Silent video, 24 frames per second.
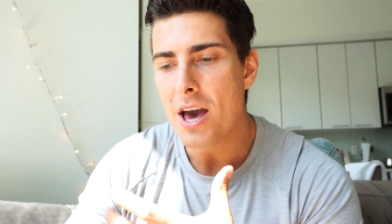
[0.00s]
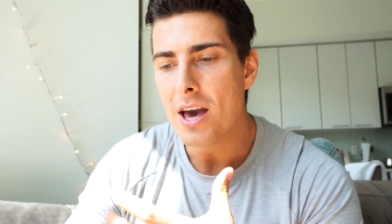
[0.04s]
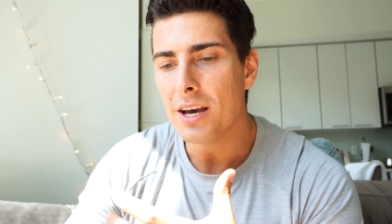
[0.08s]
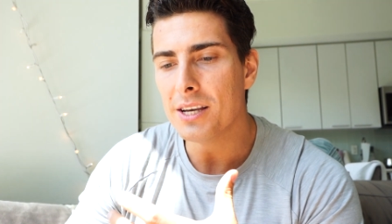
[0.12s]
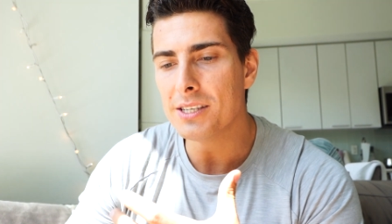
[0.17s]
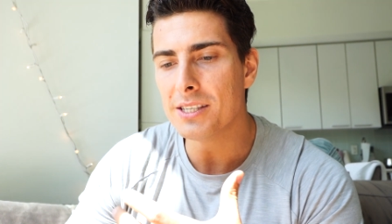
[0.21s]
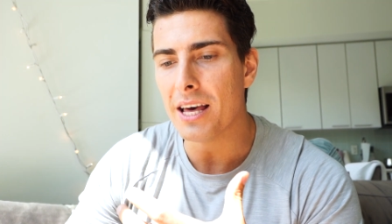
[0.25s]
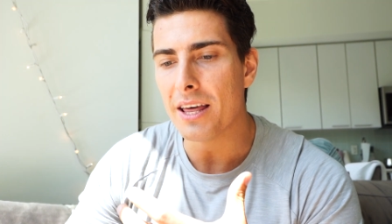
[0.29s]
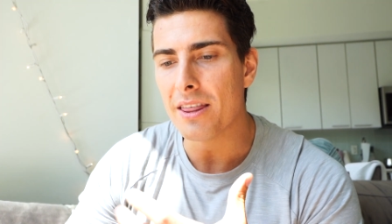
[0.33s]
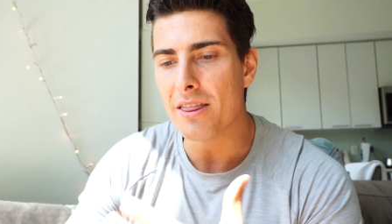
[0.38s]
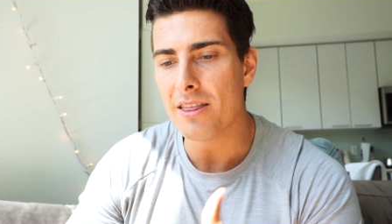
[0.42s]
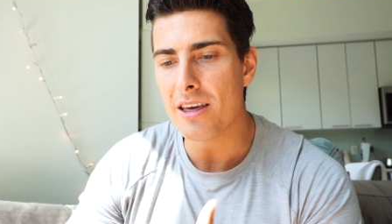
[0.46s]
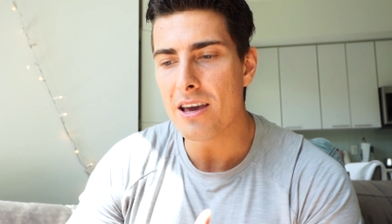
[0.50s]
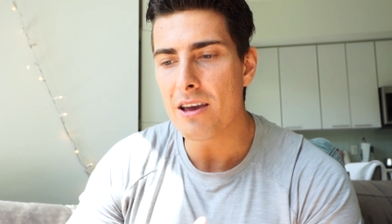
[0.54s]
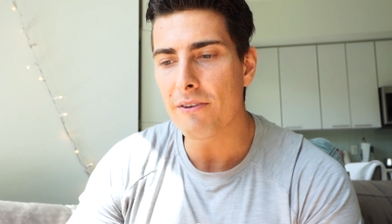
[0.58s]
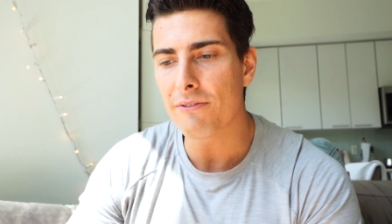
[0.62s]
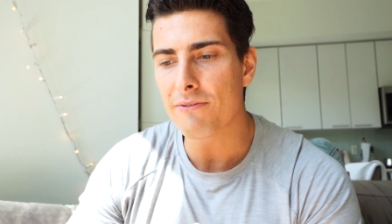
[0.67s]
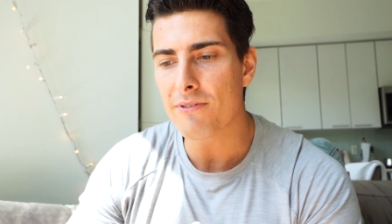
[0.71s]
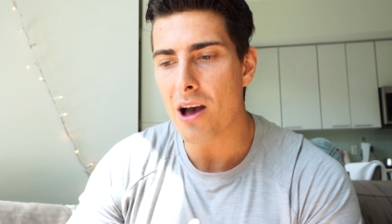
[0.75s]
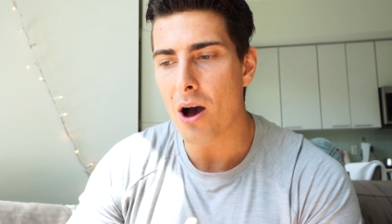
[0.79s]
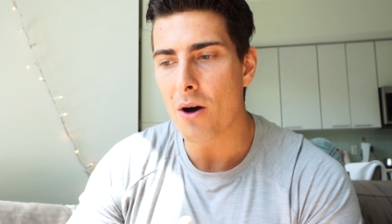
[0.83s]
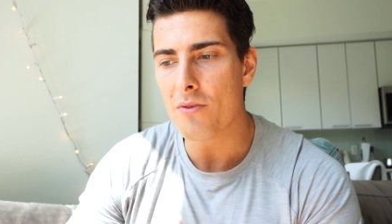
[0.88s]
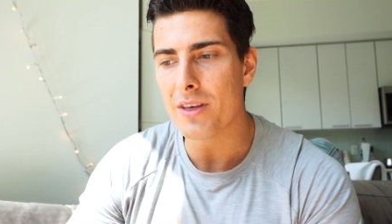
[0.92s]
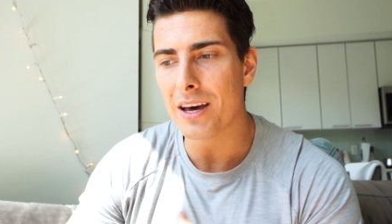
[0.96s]
is that they
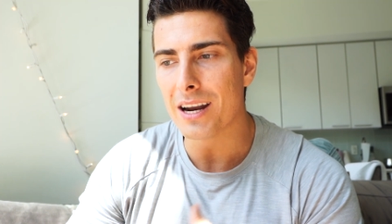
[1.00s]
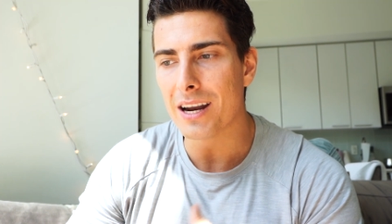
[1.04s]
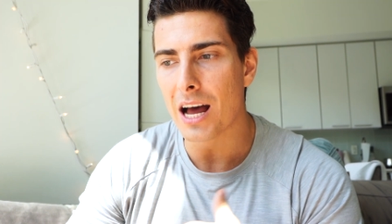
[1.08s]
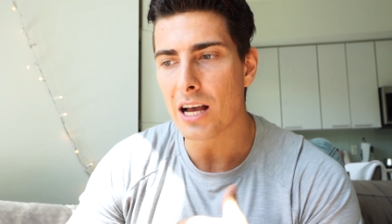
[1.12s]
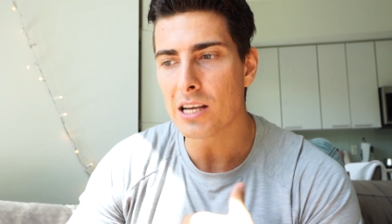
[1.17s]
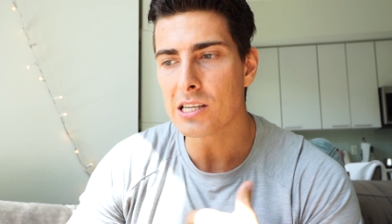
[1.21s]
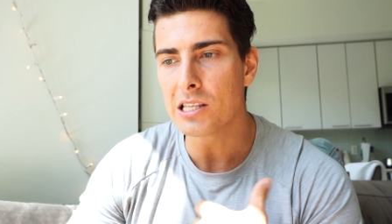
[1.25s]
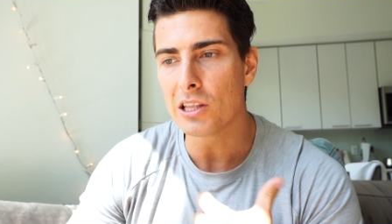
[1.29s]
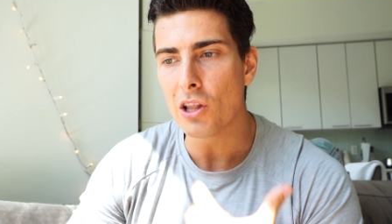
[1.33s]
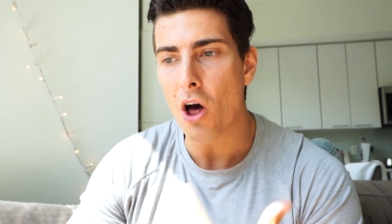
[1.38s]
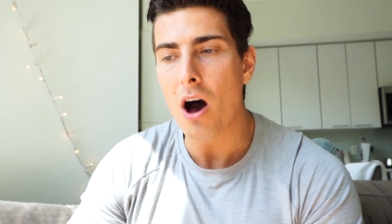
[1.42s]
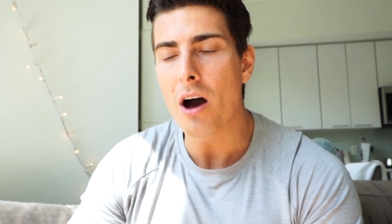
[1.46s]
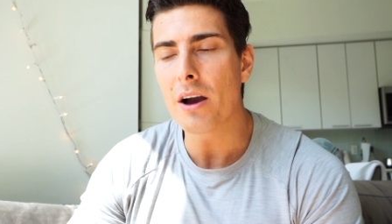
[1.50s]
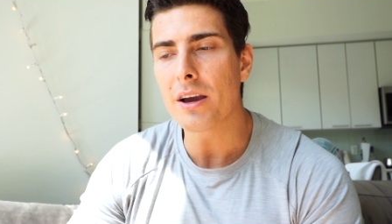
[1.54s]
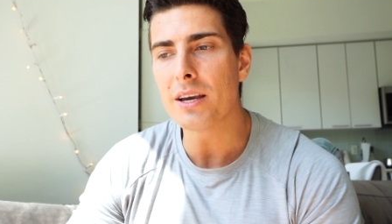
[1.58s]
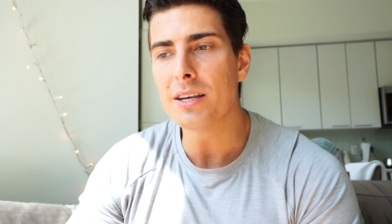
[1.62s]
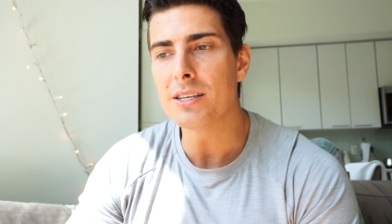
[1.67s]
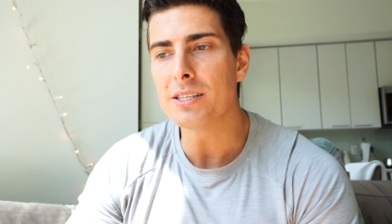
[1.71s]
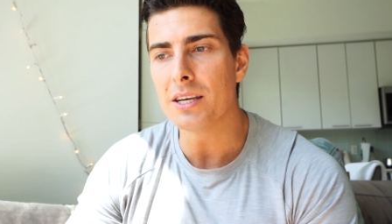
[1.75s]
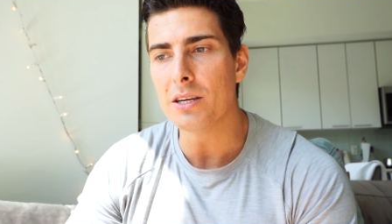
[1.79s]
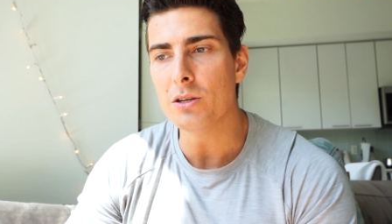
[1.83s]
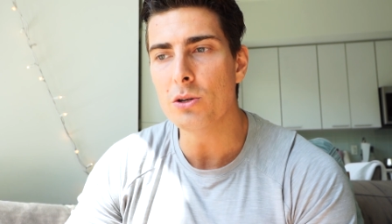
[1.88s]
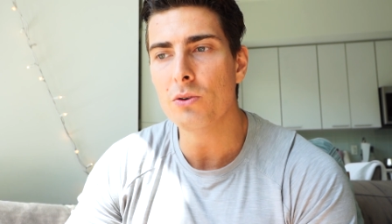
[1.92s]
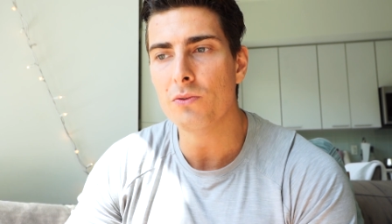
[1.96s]
found that as long
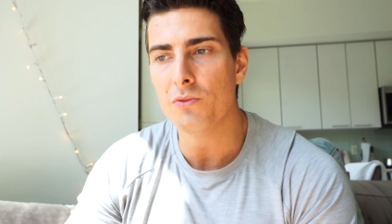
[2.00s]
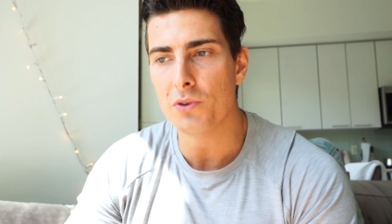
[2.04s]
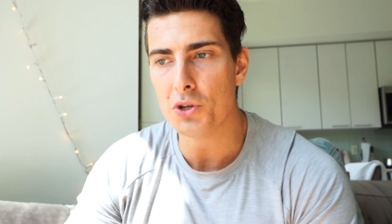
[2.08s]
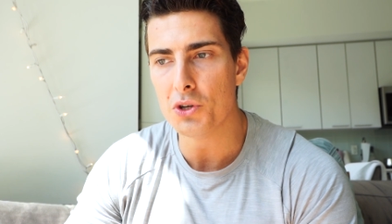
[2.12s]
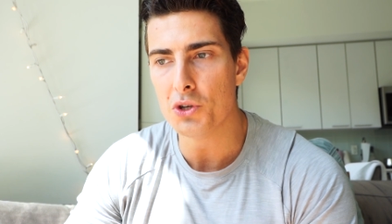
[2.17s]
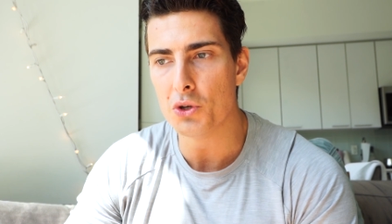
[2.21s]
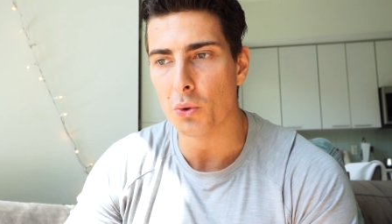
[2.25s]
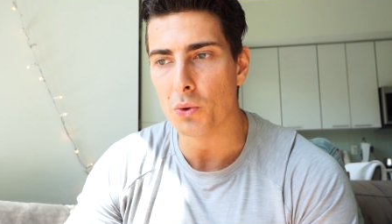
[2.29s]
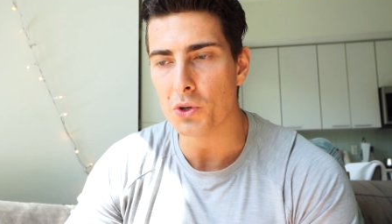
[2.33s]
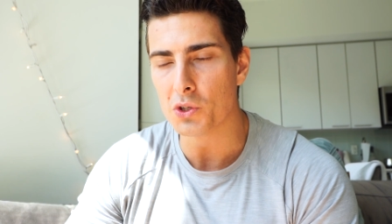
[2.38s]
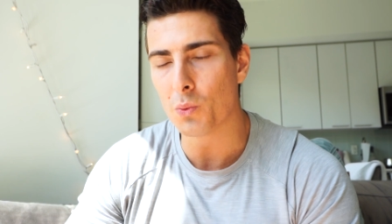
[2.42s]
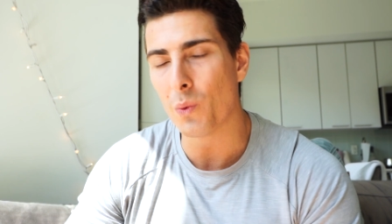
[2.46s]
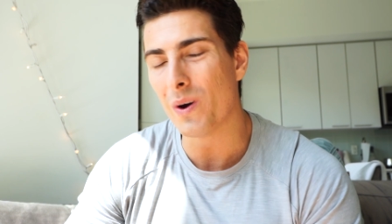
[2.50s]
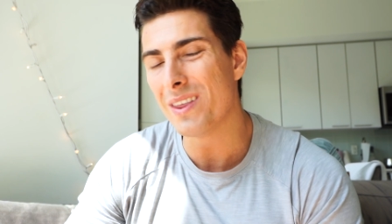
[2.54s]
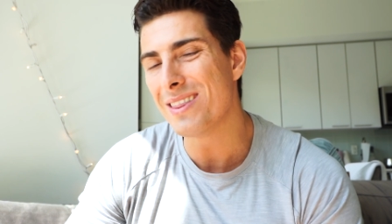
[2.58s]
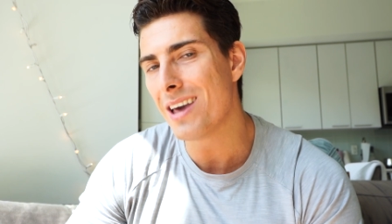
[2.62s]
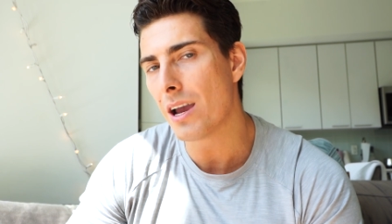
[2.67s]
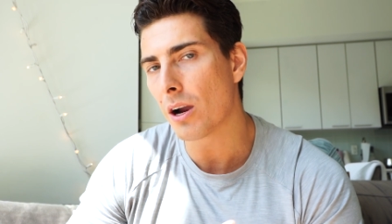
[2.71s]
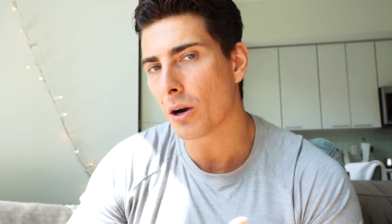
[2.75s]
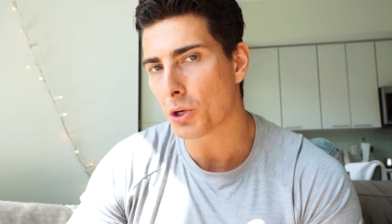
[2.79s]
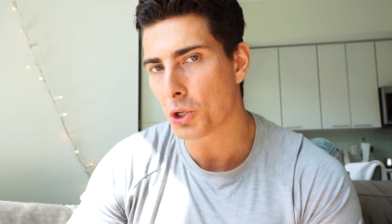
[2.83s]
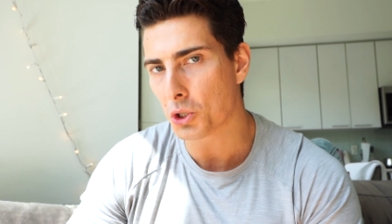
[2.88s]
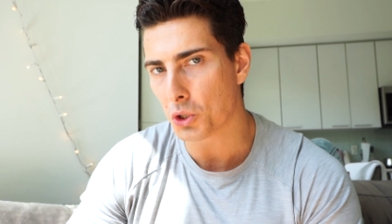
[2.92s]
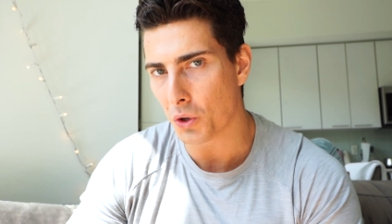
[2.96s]
as individuals, when
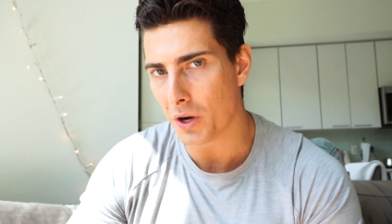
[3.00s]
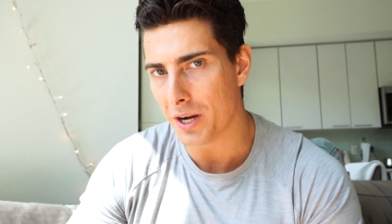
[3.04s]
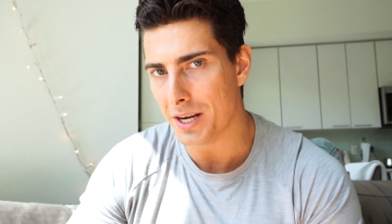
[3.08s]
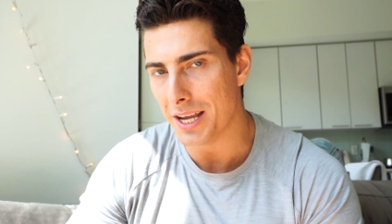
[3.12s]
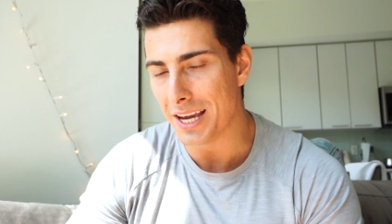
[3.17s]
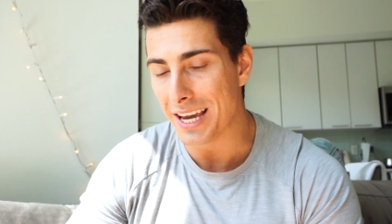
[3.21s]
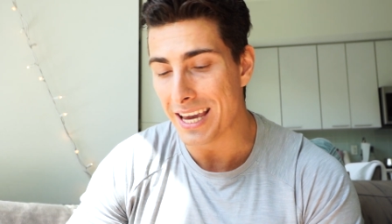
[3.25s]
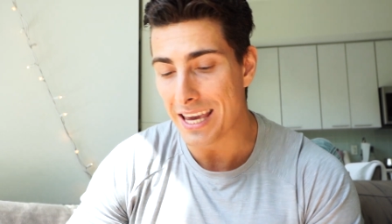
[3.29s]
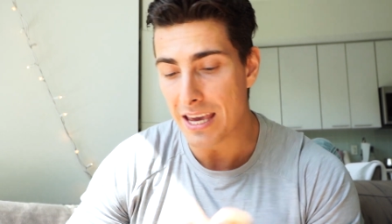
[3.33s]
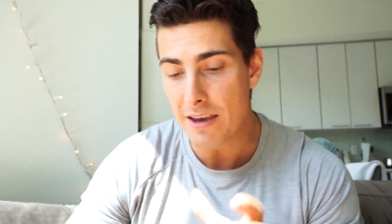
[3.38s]
they are training,